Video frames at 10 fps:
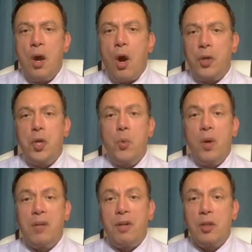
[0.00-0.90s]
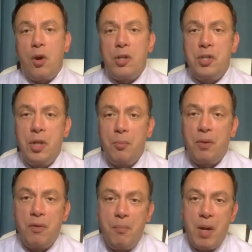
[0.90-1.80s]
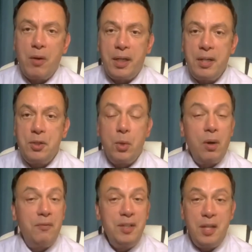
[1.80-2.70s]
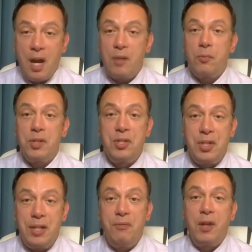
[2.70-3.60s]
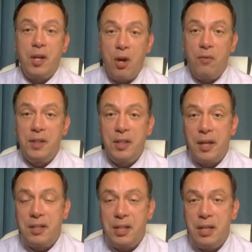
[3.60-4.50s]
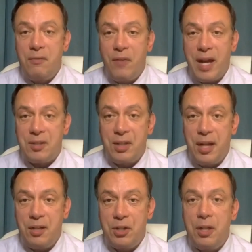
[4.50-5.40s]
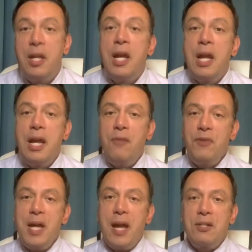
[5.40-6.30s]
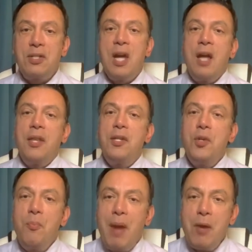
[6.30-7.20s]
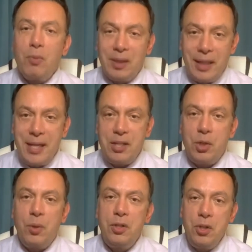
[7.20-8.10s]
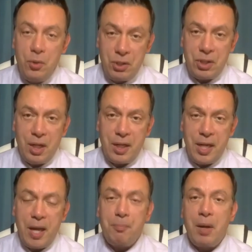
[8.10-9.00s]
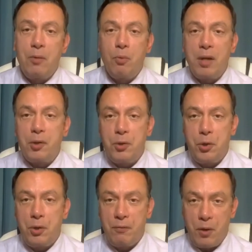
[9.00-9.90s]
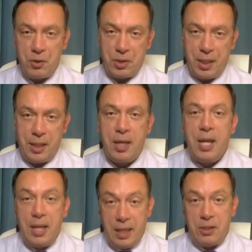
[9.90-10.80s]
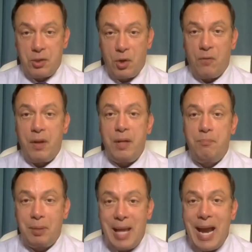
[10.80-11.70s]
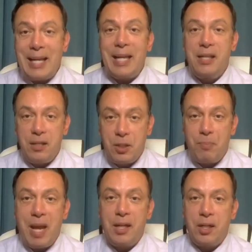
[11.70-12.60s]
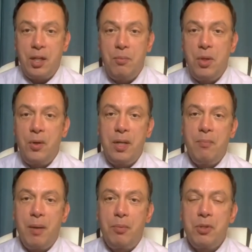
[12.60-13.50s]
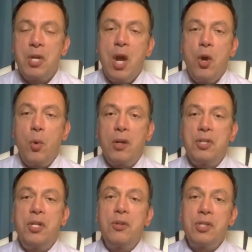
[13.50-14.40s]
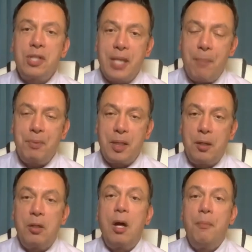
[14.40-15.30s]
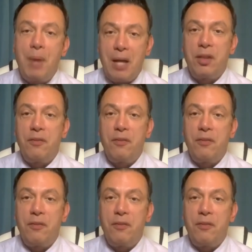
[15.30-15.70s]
Are you one of a large number of Americans who have not received the COVID 19 vaccination? If yes, then you may relate to a new study out by Rutgers University. It surveyed black and Hispanic community members who are still skeptical about the